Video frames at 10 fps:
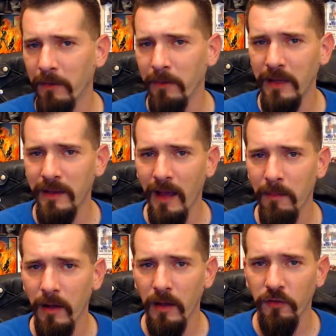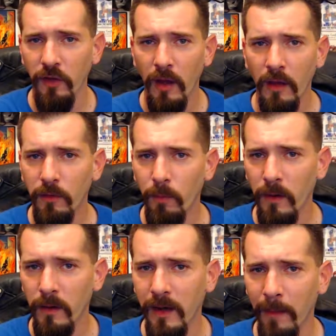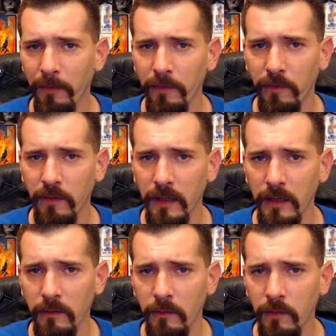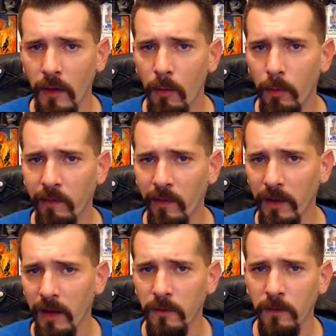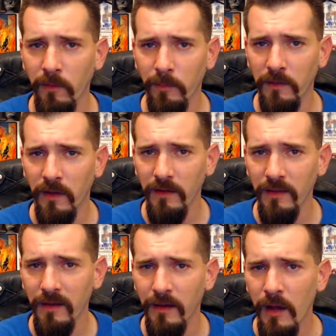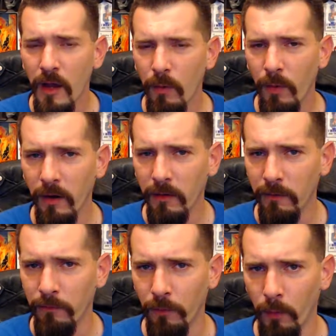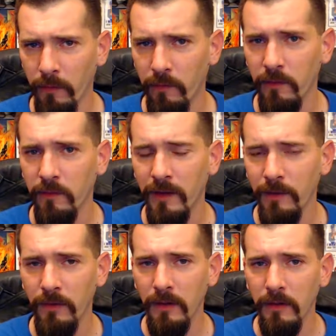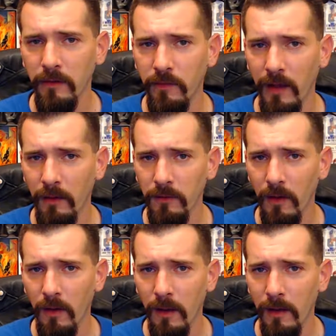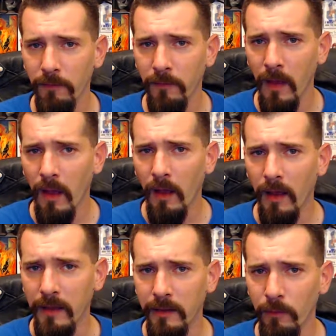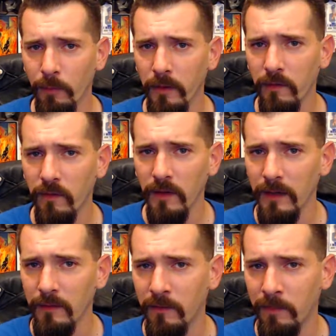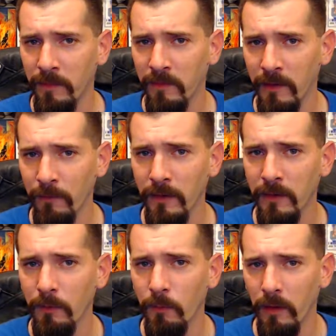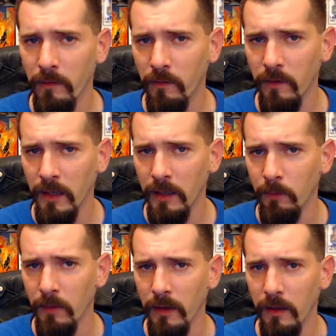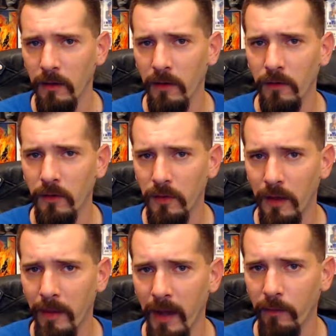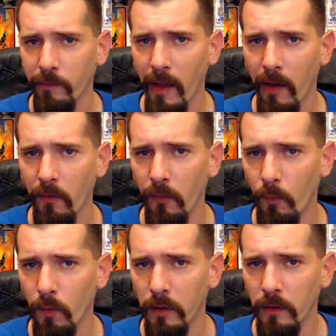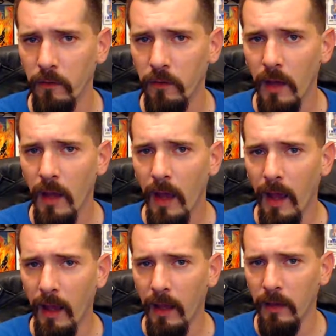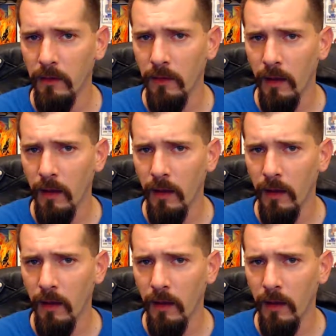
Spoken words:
me that much. There were a couple of scenes with some characters in particular where the voices definitely sound off. Like, there was one scene, specifically one scene, where they go to their clubhouse out in the woods, and